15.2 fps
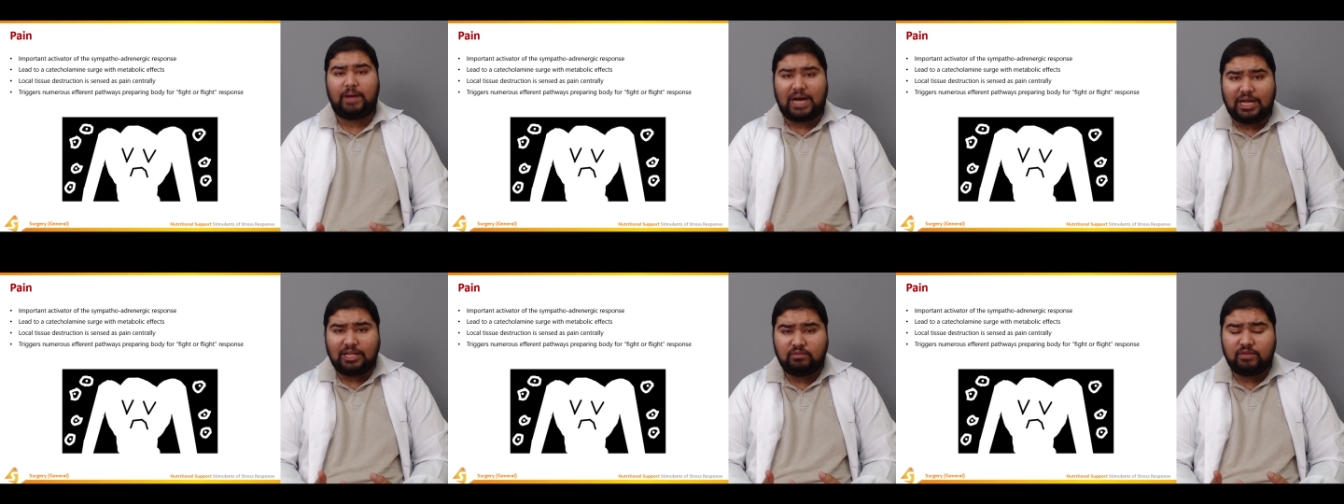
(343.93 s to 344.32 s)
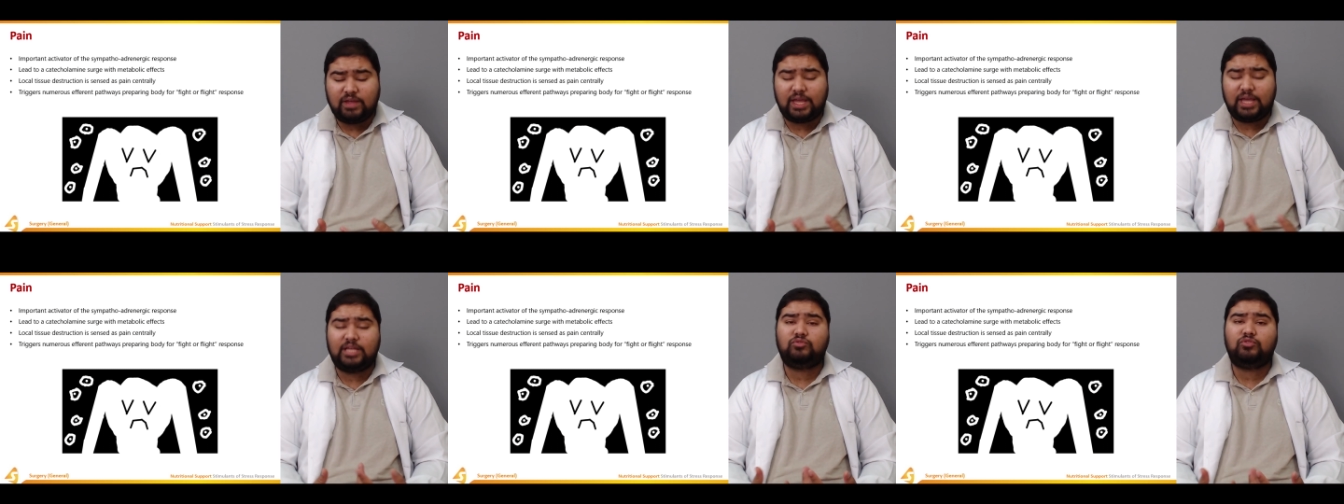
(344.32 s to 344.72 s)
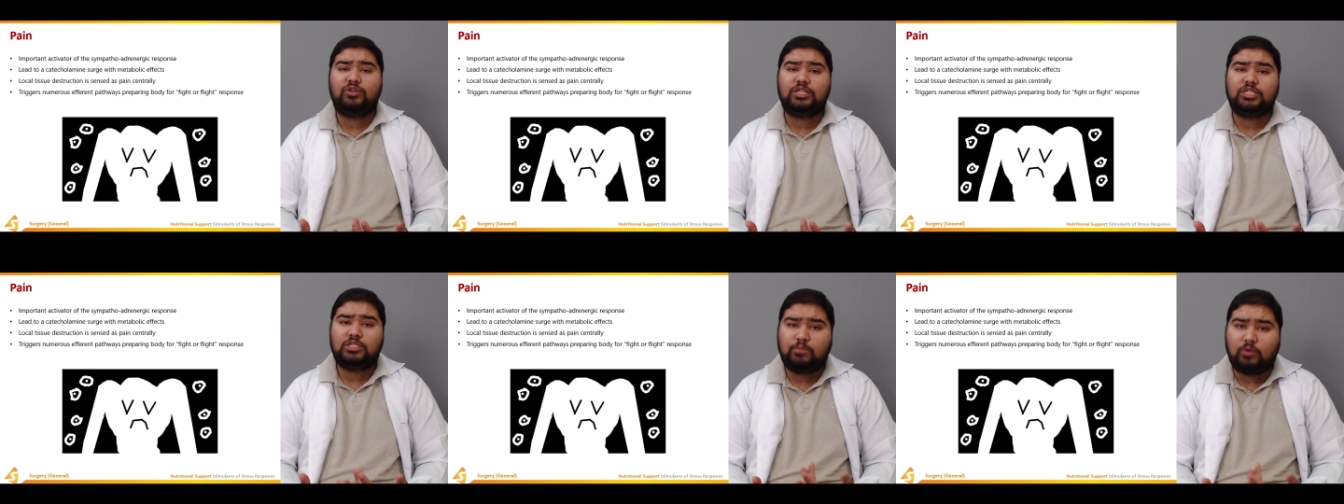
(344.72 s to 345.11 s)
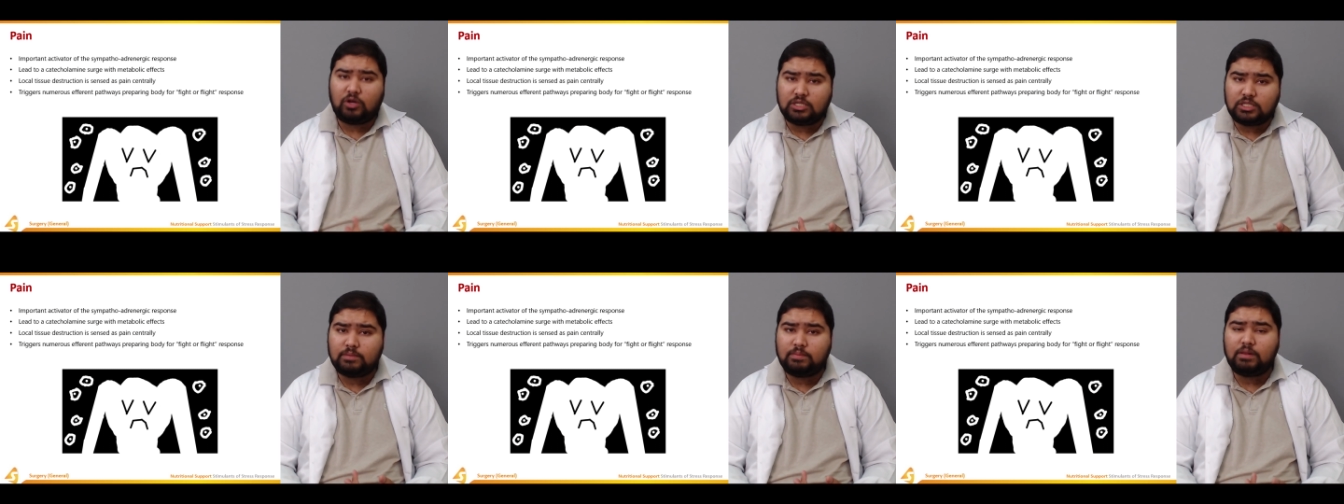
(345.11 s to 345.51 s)
pathway is
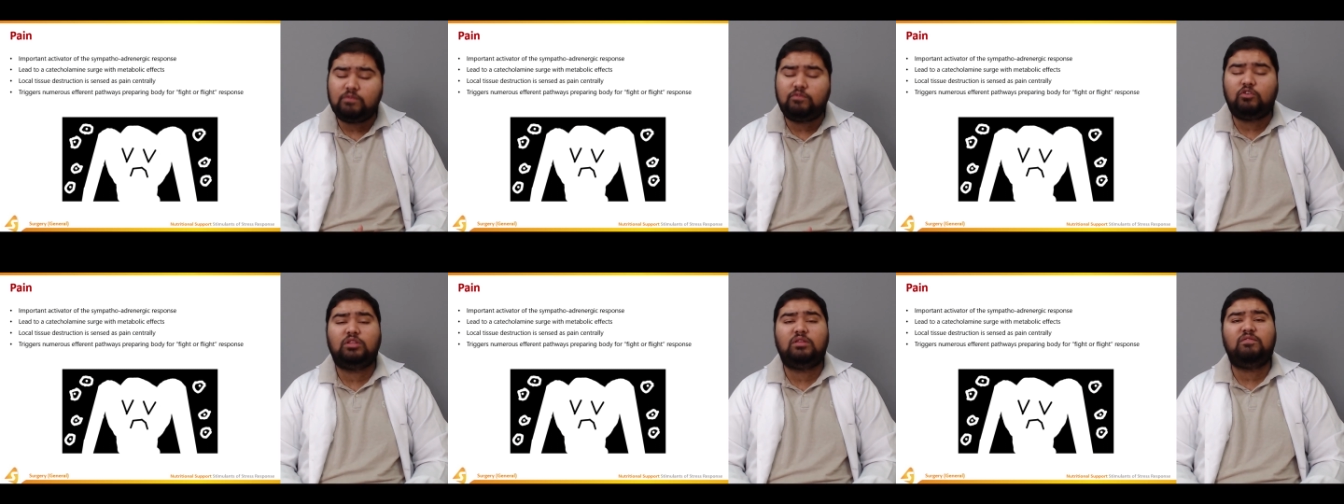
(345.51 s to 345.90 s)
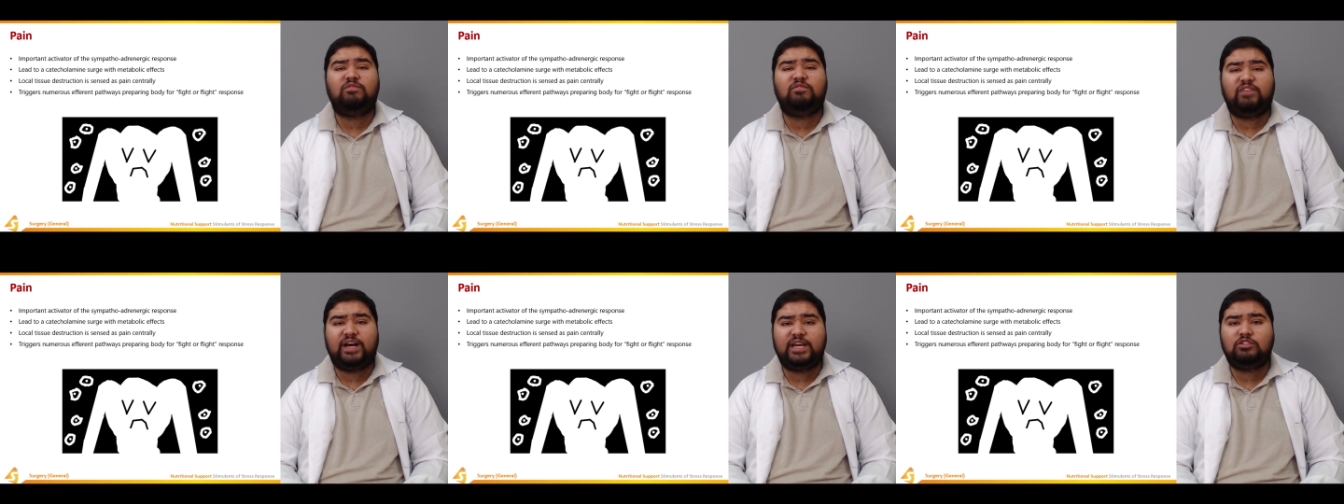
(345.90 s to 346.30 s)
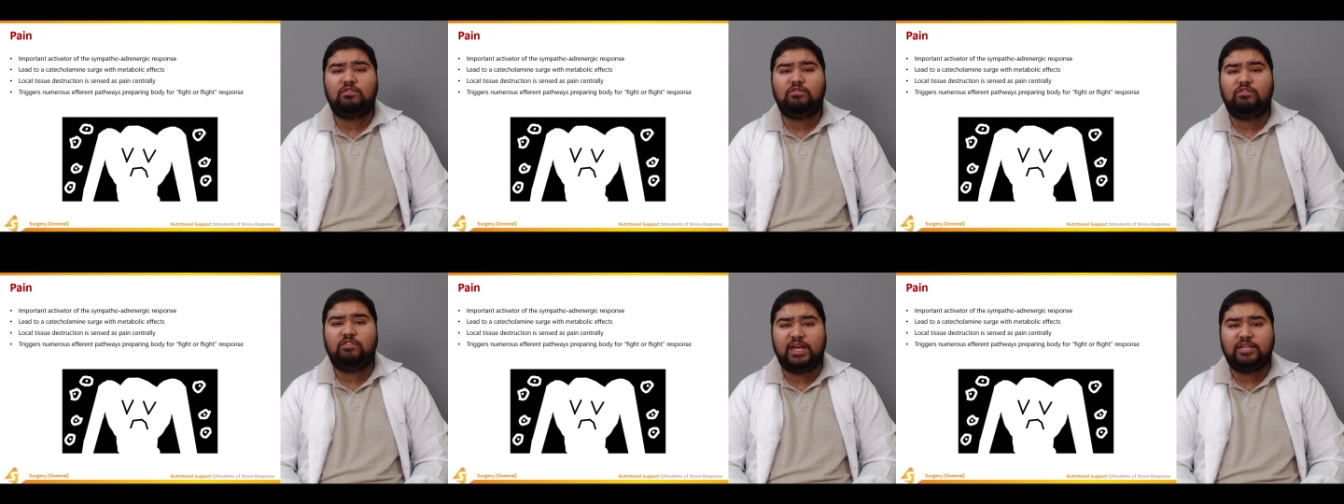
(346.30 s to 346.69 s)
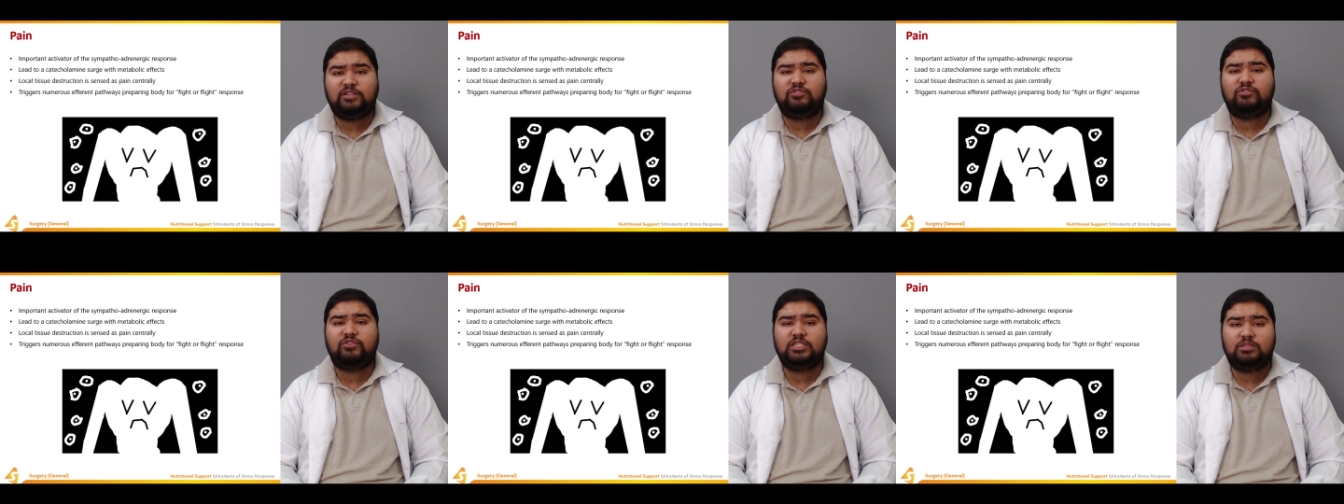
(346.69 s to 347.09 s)
responsible for the fight or
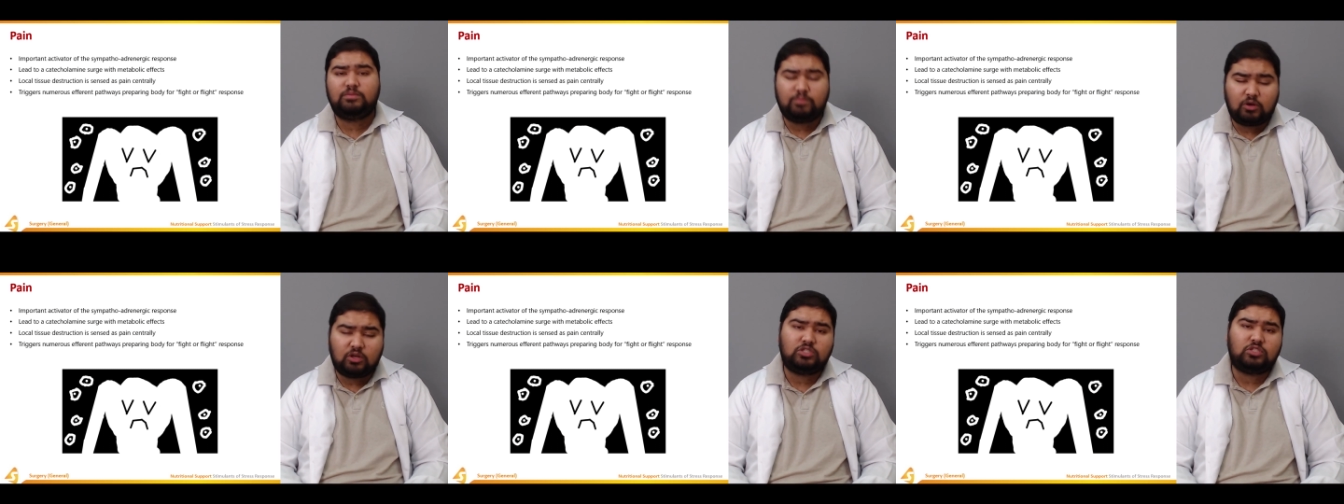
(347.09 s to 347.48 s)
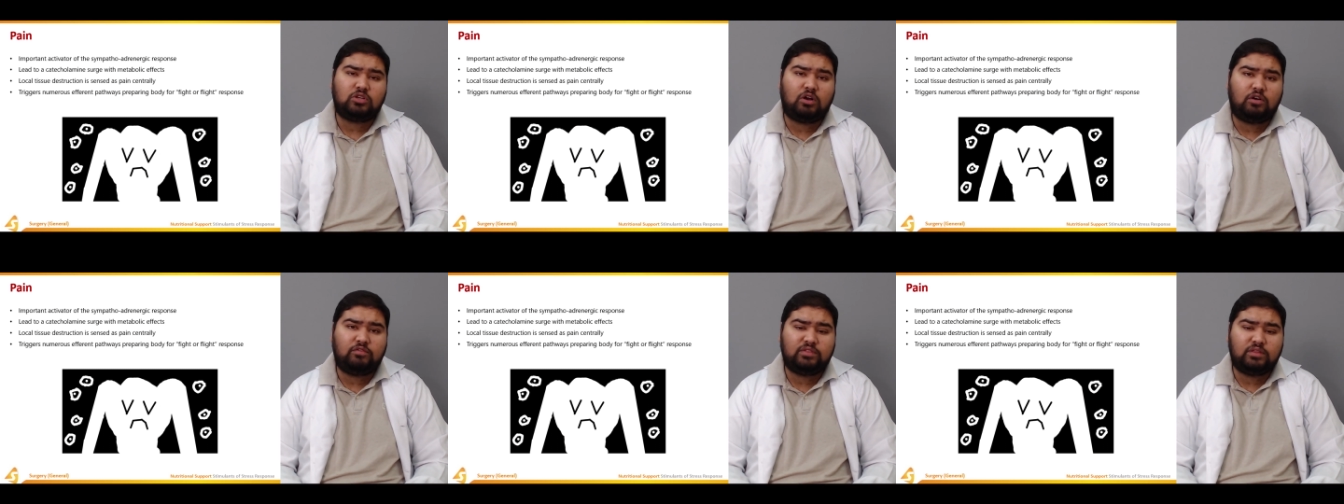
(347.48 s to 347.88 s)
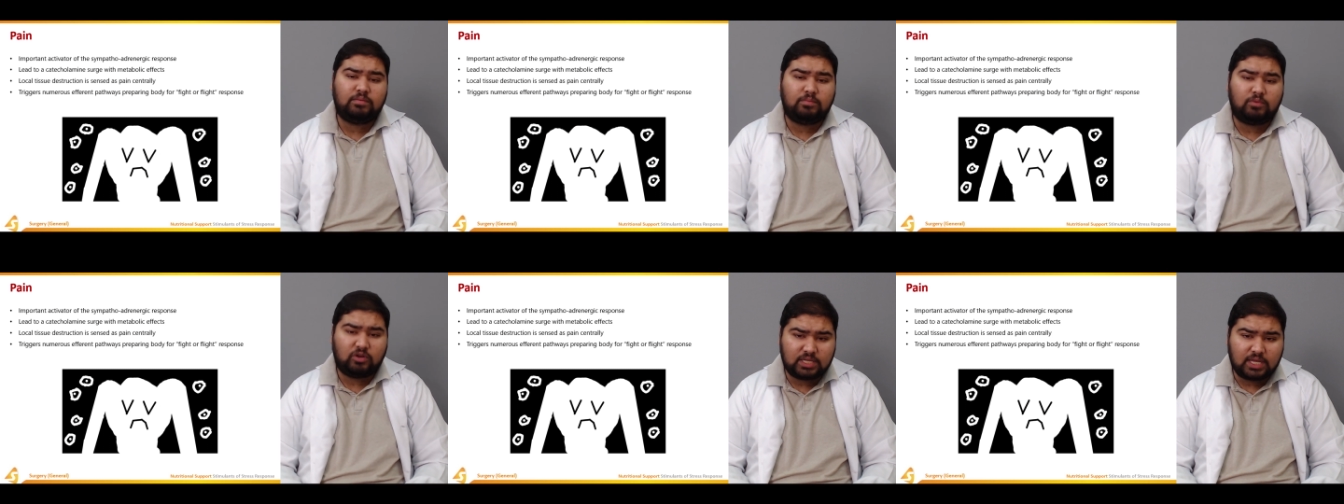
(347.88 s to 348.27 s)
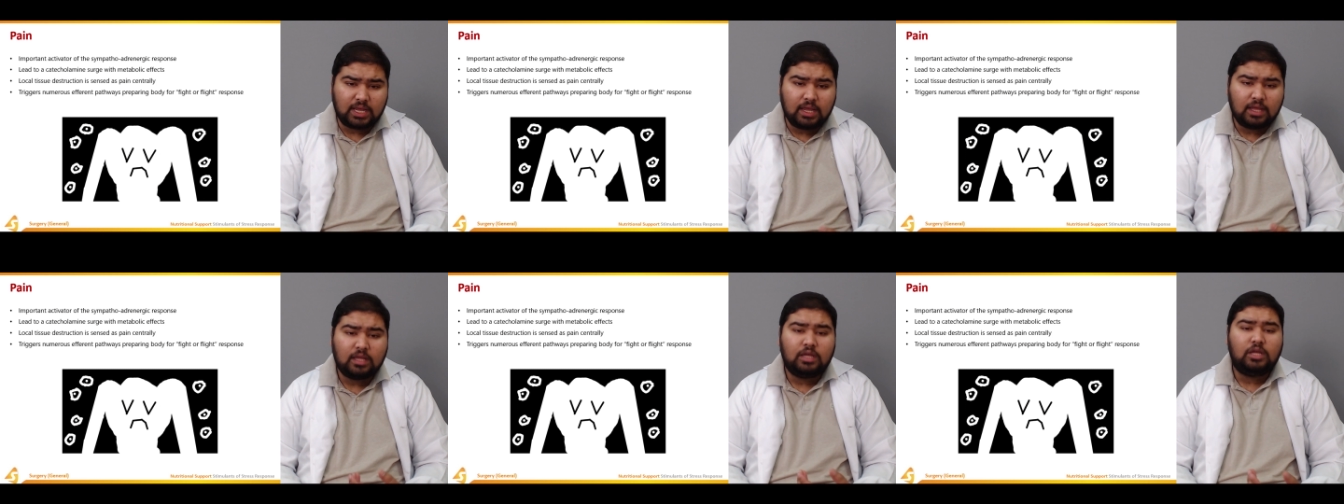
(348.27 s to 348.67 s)
flight response of the
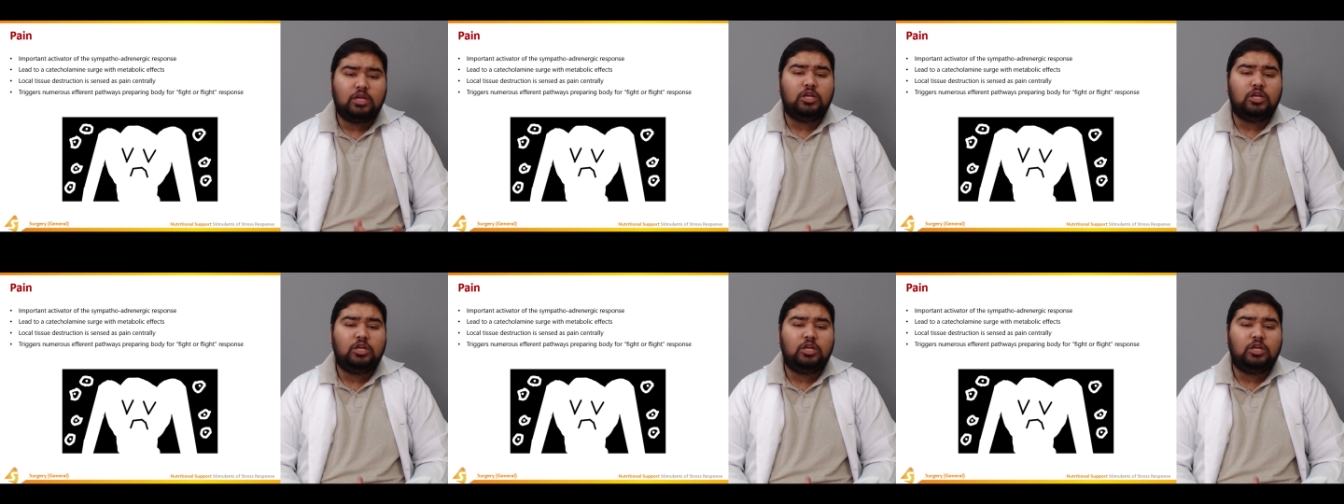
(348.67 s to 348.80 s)
body